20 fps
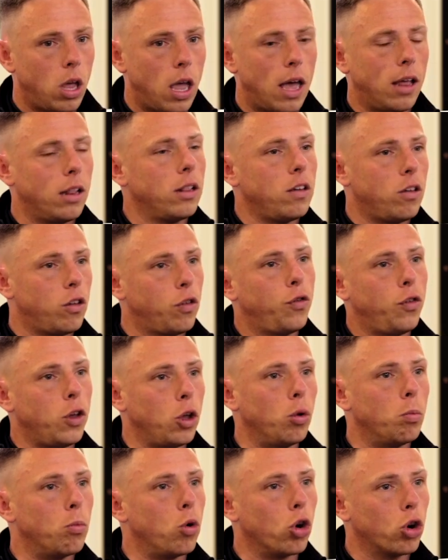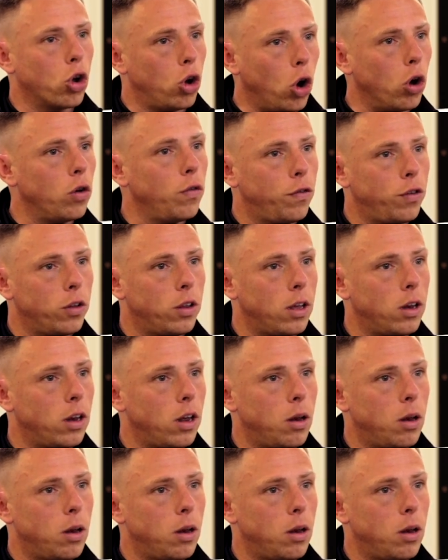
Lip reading: at least feel more confident